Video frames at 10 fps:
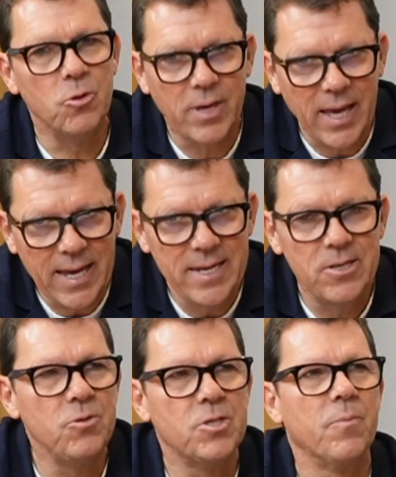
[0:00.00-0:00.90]
You can
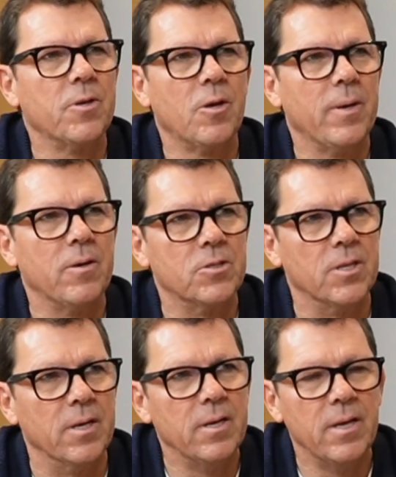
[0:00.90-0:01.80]
do something about
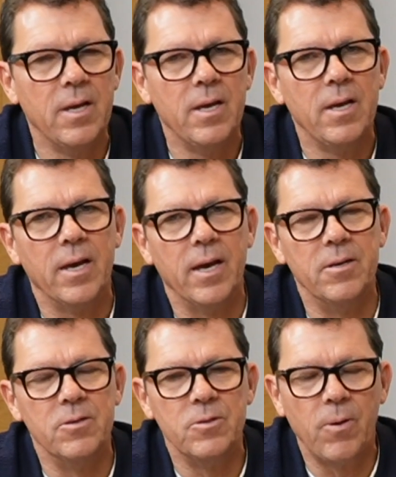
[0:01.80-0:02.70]
it.
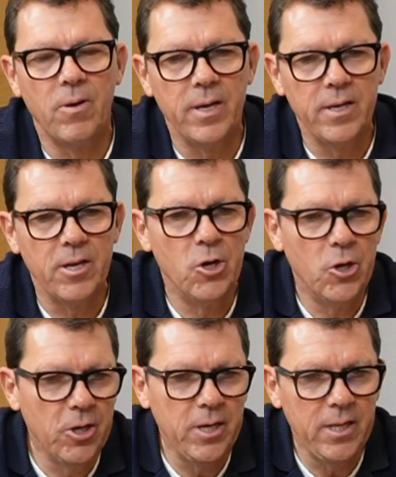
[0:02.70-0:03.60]
And by
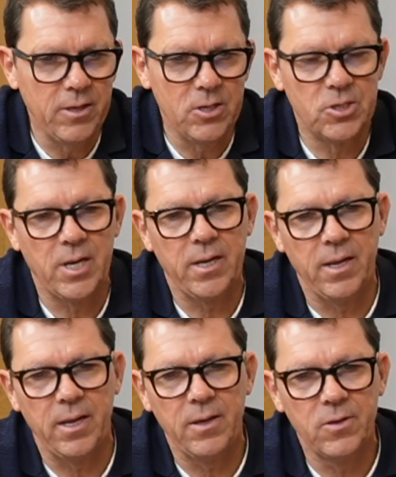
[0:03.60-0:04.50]
learning these
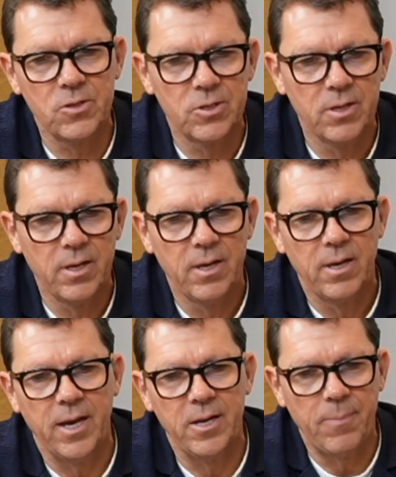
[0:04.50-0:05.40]
techniques
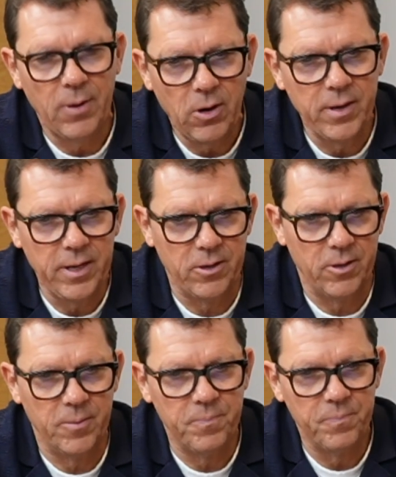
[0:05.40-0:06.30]
and applying
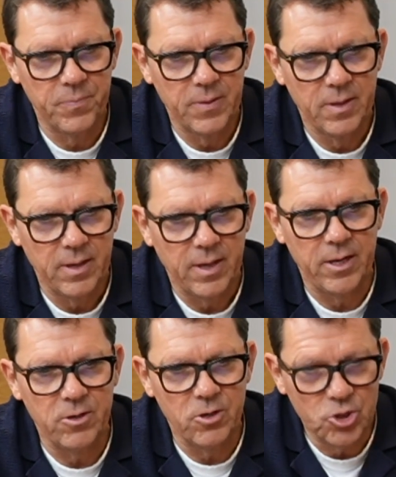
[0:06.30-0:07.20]
them
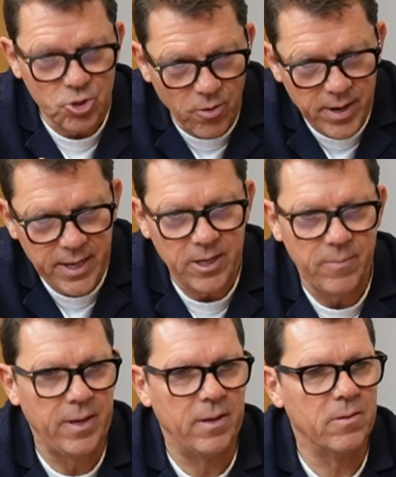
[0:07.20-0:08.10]
and trying
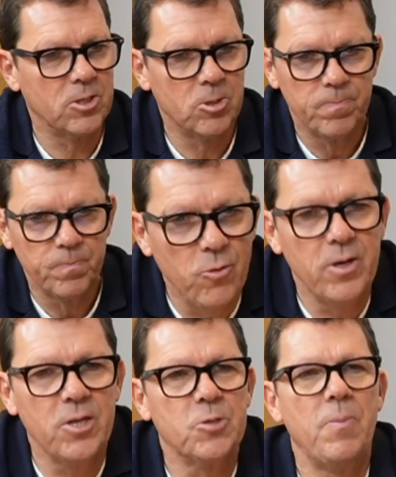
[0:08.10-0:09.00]
them out, you
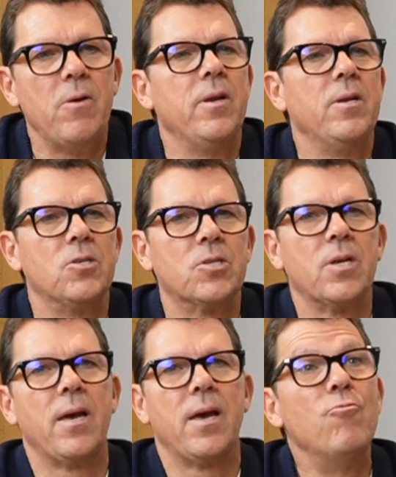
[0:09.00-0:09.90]
can
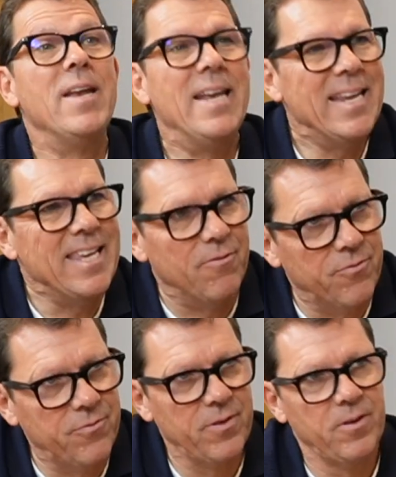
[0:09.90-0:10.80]
experience a
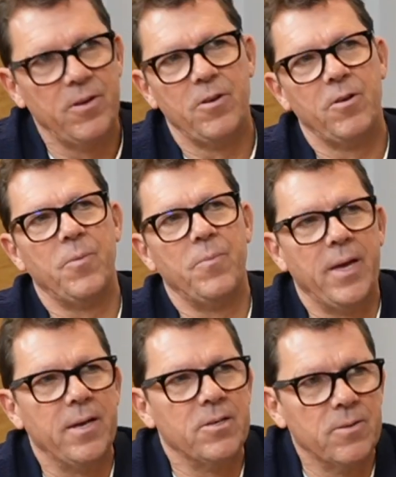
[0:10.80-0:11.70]
relief from
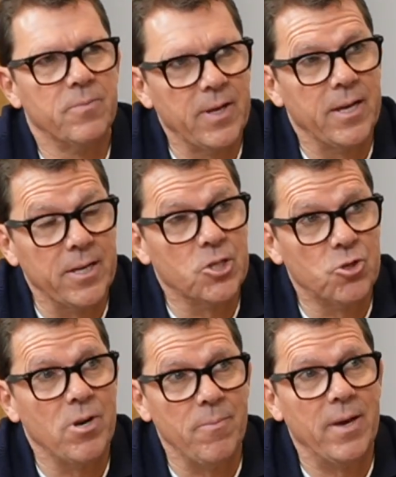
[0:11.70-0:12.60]
that
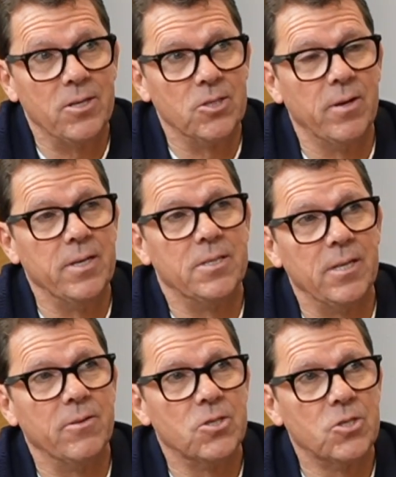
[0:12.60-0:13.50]
extreme
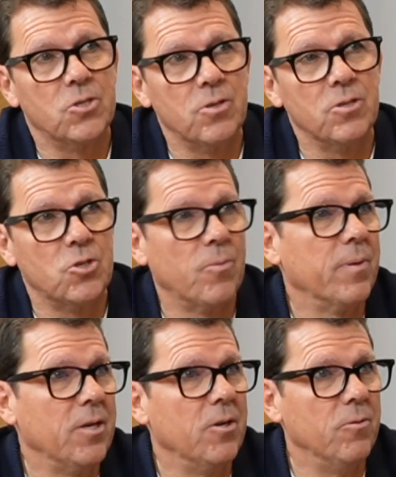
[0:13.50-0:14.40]
anxiety that's
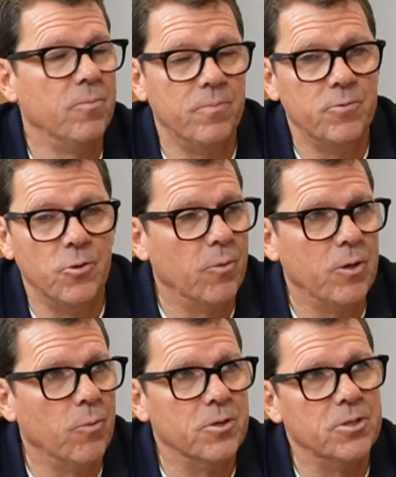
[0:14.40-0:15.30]
stopping you doing what
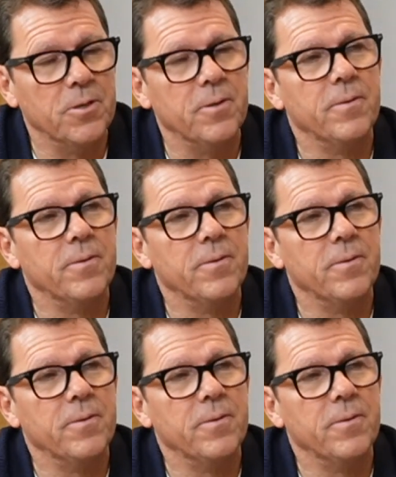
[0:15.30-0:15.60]
you want to do.